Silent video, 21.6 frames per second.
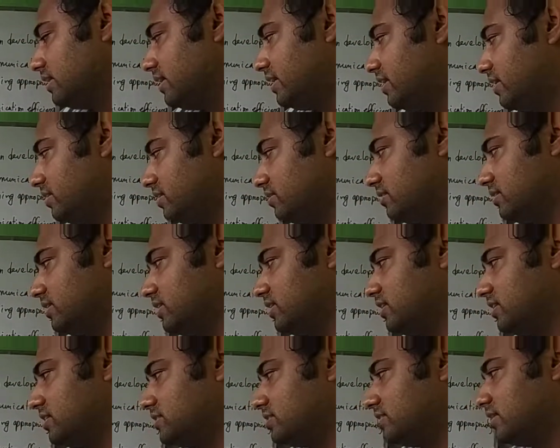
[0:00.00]
Here in
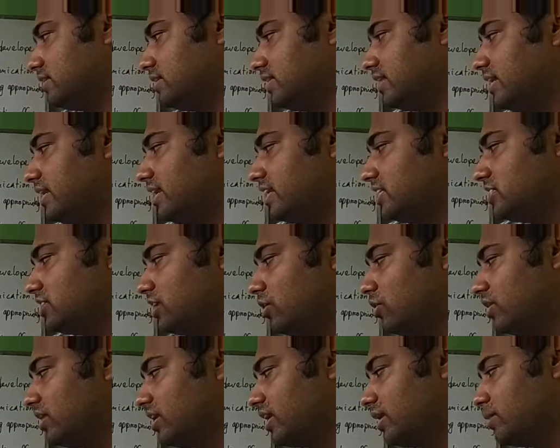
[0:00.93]
this, the natural
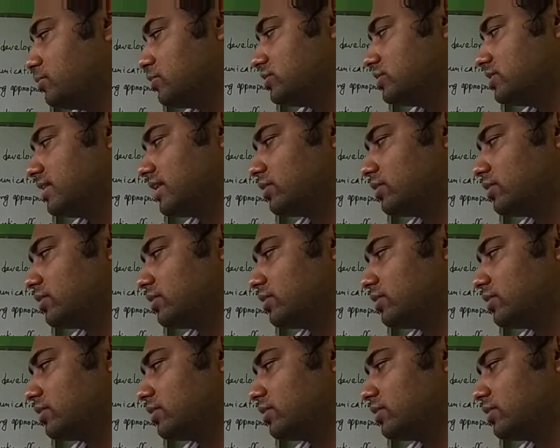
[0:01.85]
order hypothesis,